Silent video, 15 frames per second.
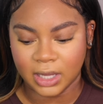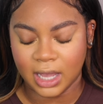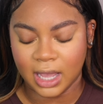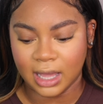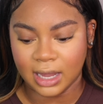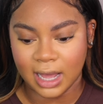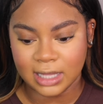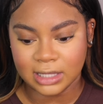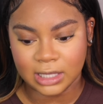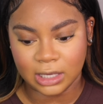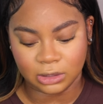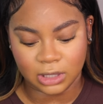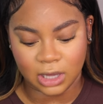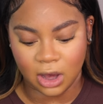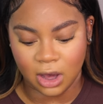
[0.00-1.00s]
and I
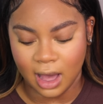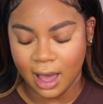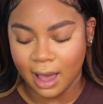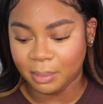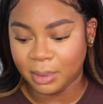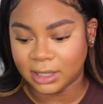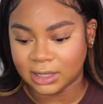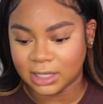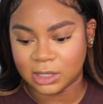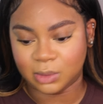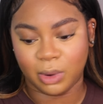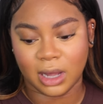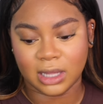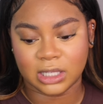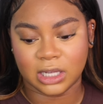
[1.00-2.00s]
tell y'all, I picked this
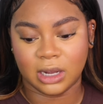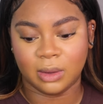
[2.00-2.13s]
bronzer